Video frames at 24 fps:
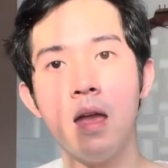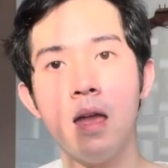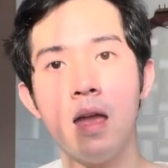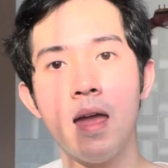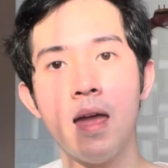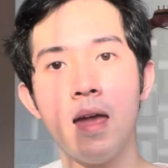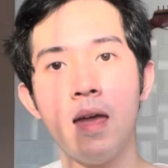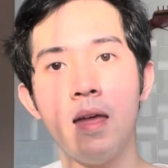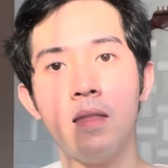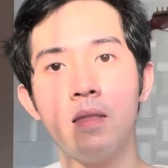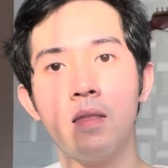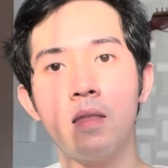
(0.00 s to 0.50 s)

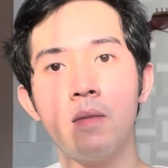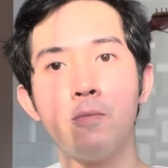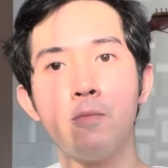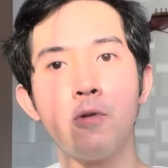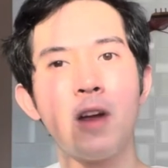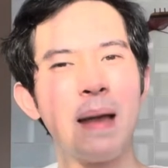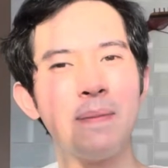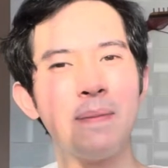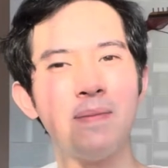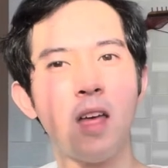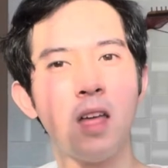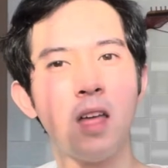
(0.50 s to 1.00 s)
and
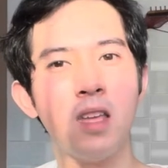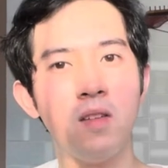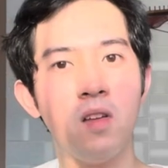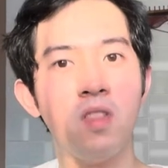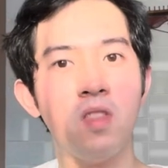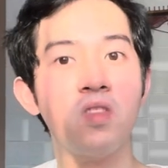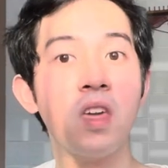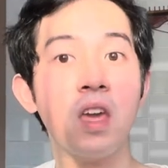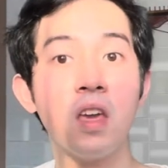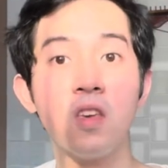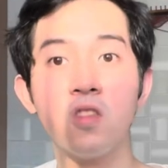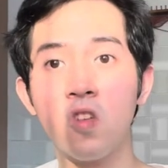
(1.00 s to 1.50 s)
perhaps not
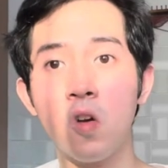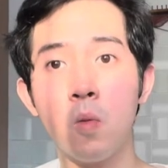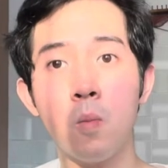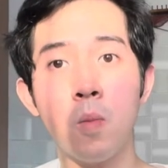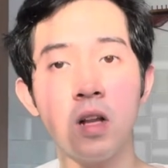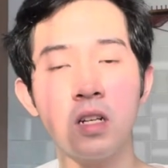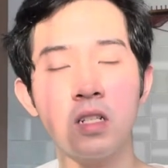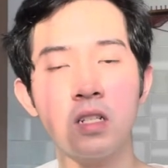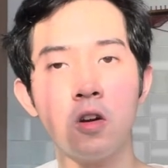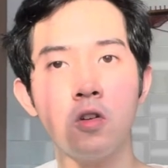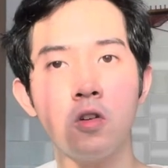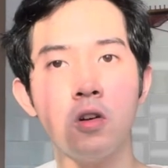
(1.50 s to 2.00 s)
even think so
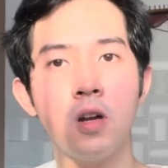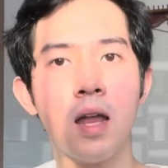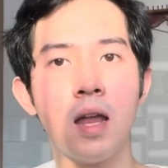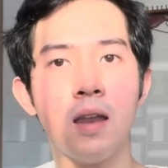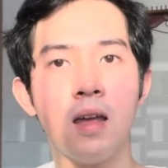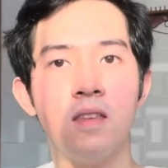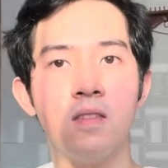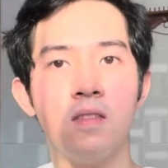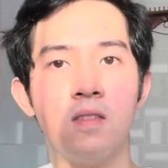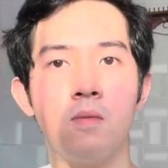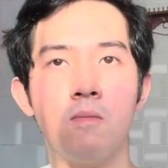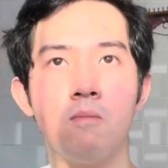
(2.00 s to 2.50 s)
much or not
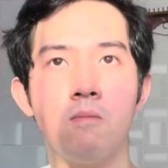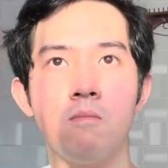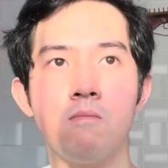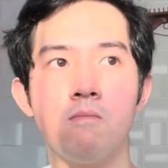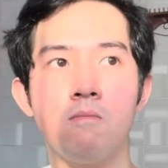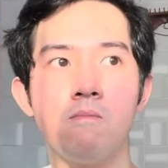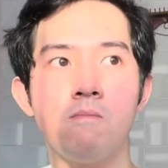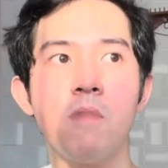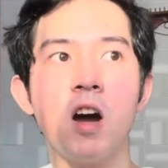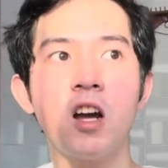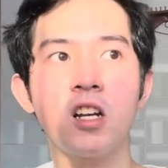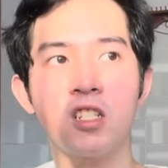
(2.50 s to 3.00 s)
as
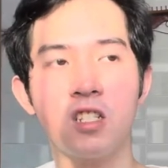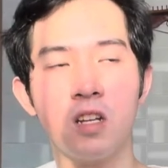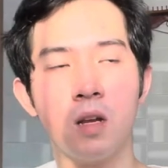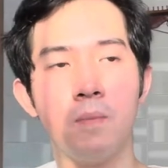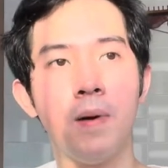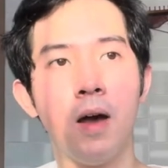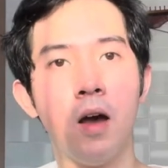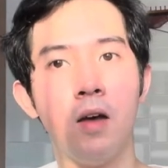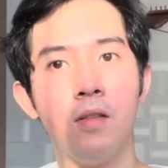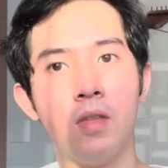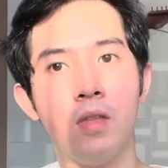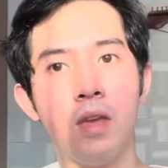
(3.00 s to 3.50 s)
much
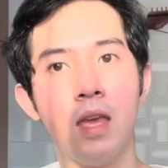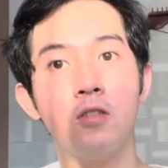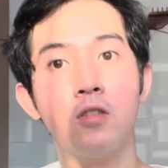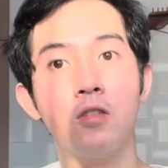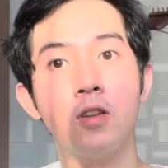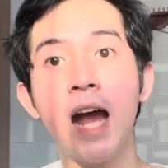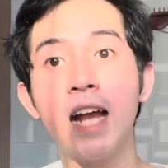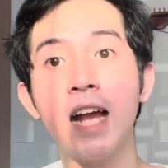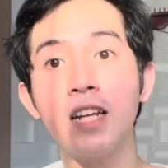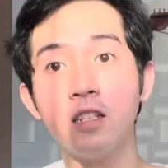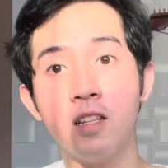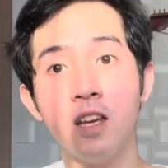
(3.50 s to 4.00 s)
about
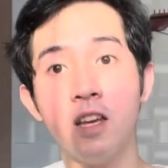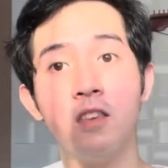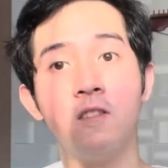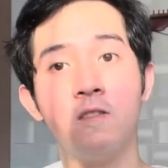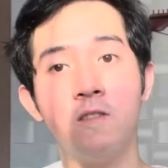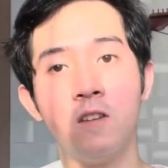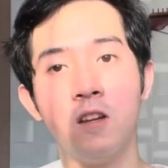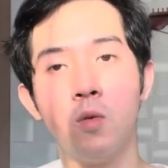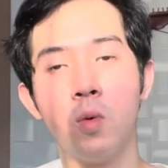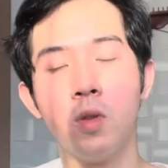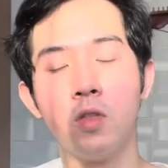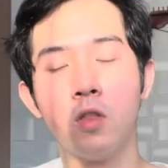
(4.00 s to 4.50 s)
international
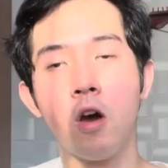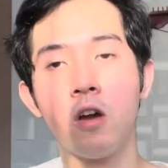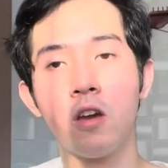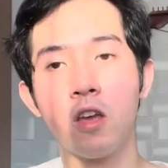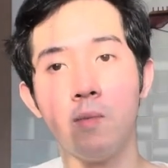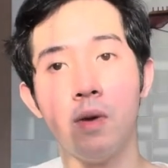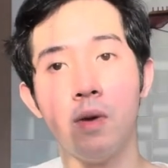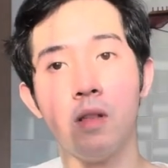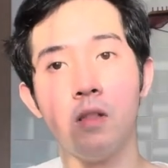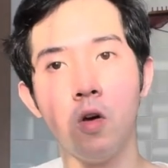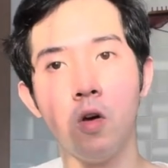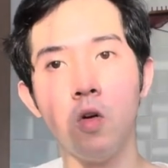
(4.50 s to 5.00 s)
history when
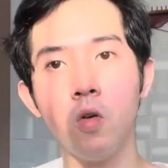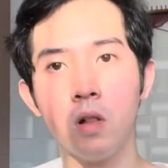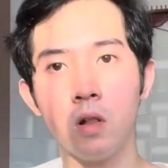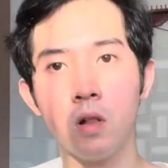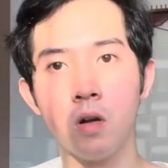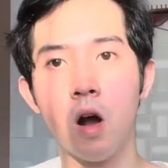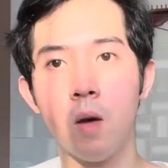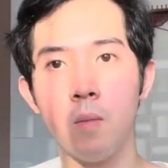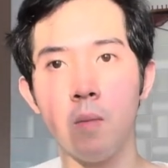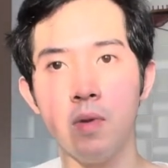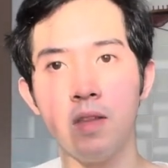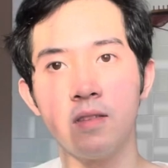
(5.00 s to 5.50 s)
talking about local
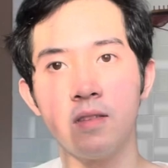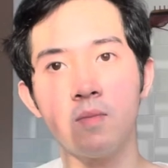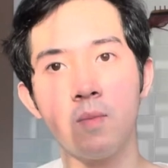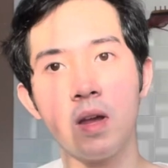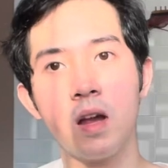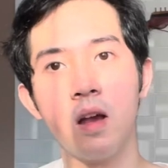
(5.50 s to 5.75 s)
communism,